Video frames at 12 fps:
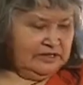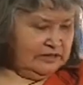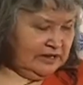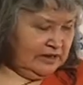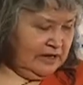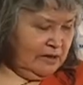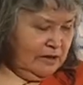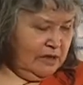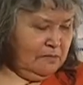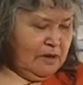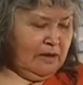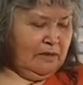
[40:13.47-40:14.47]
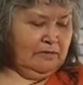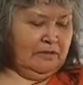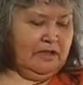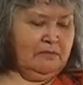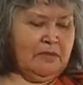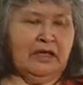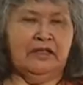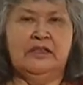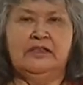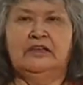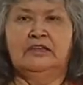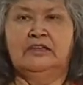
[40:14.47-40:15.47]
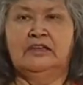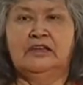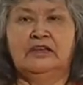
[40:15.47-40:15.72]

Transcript: and there was 3 children in there,